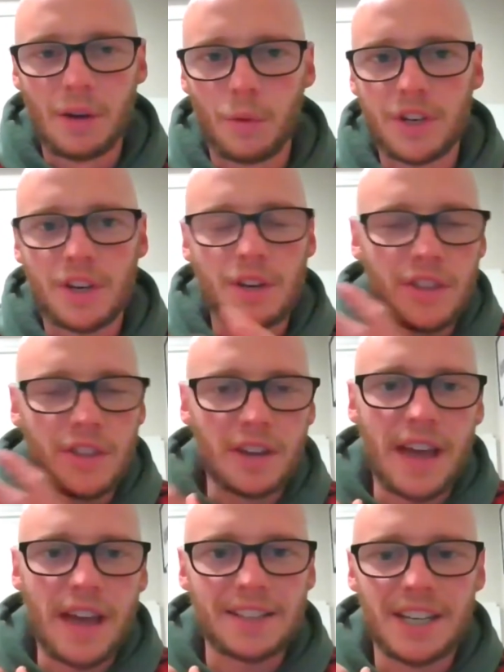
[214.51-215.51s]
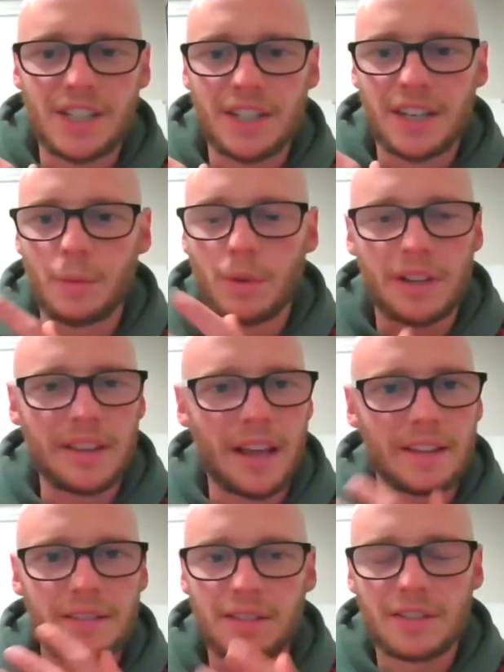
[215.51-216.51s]
What did you think of that teaching? What did
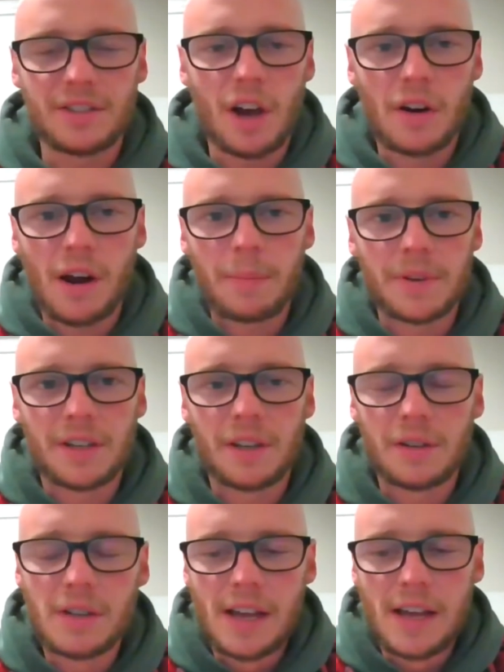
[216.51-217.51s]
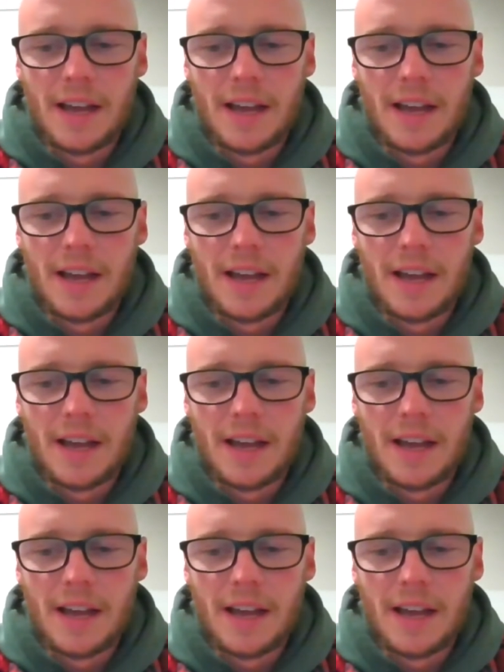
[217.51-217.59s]
that stir up in you?